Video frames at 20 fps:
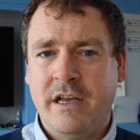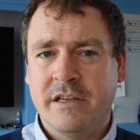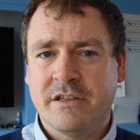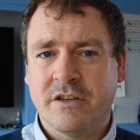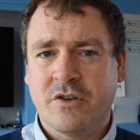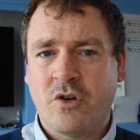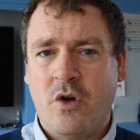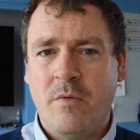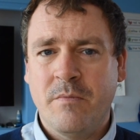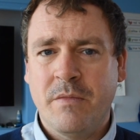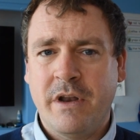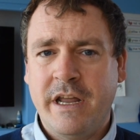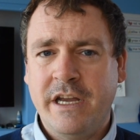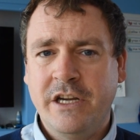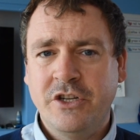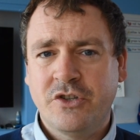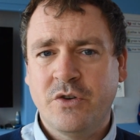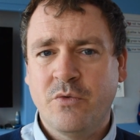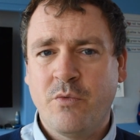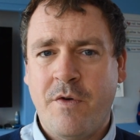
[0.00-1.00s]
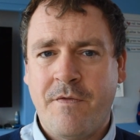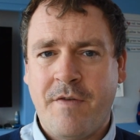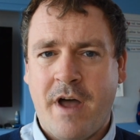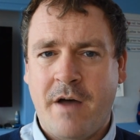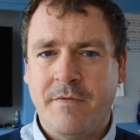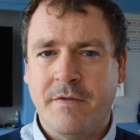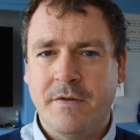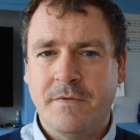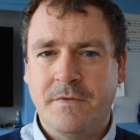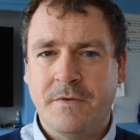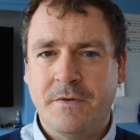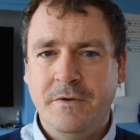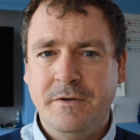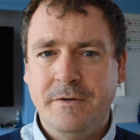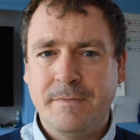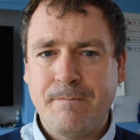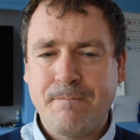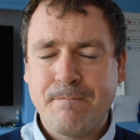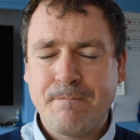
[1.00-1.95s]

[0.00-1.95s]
as a combination with other food.